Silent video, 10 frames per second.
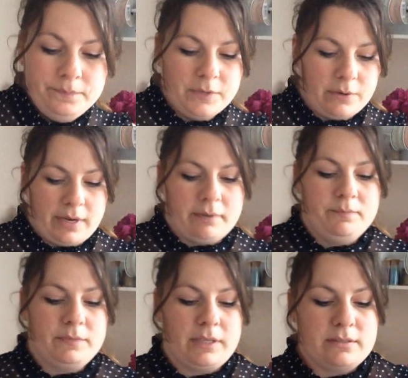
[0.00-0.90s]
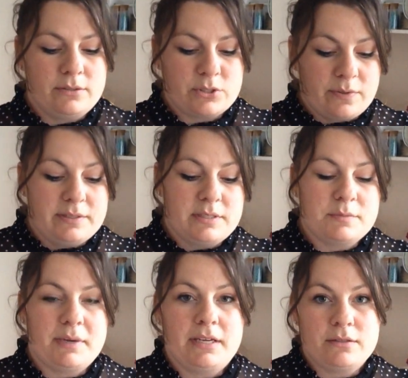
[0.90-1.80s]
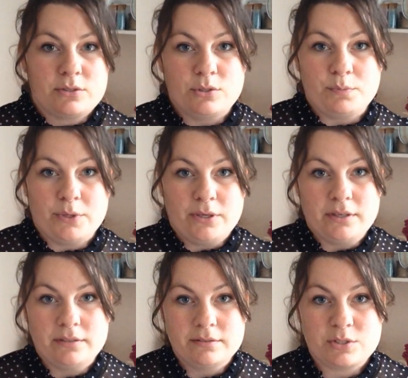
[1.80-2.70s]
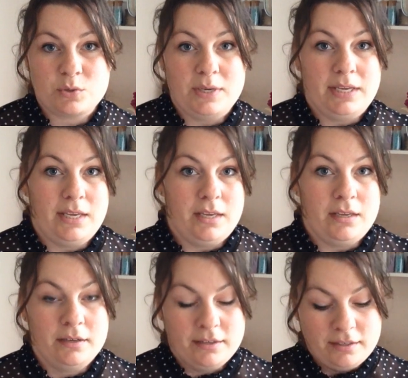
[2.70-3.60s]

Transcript: Okay, so this is my super squeaky